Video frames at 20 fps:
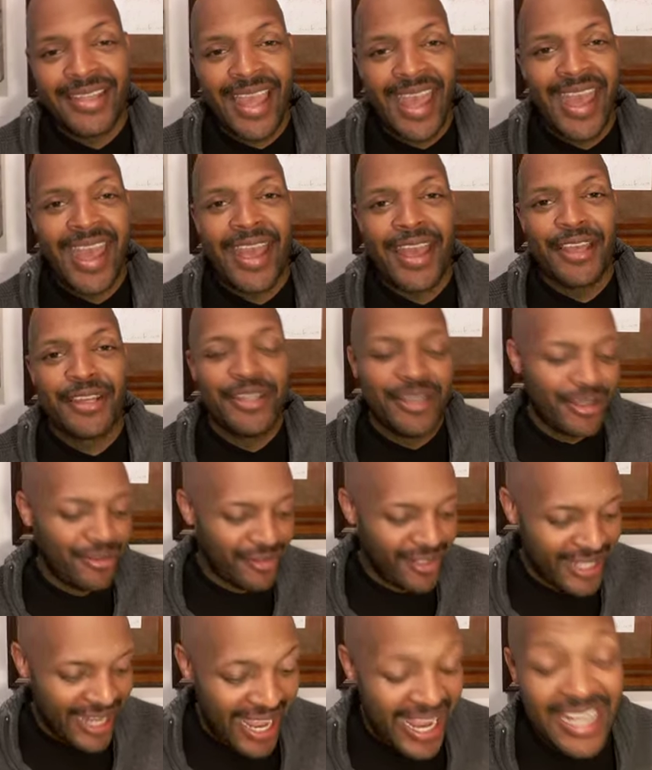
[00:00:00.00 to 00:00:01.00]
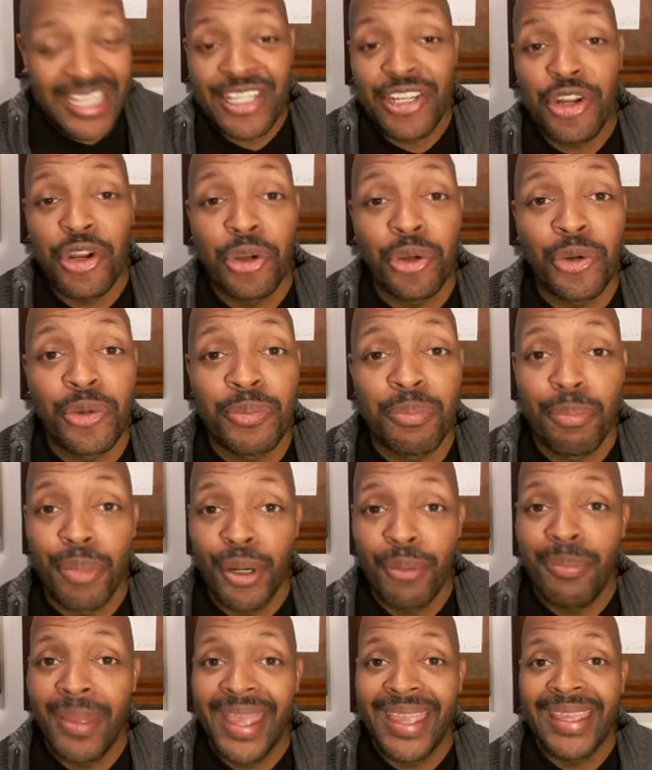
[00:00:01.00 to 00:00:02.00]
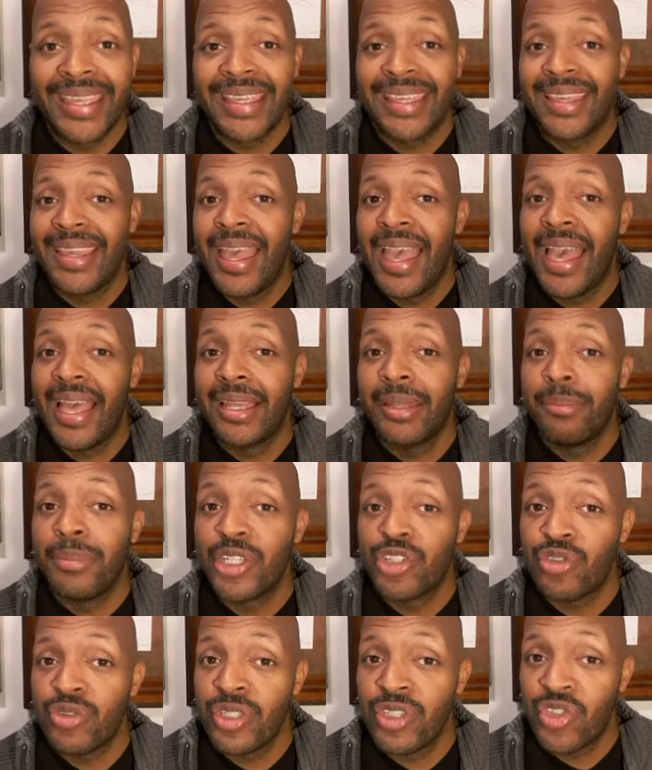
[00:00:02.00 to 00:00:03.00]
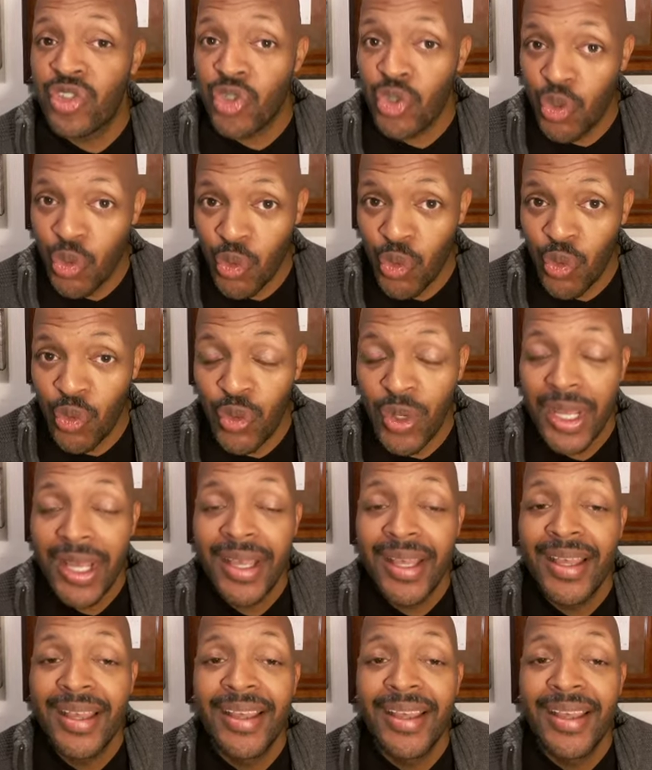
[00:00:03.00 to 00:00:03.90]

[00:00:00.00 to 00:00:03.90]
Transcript: dad of an 8-year-old Burbank Elementary School.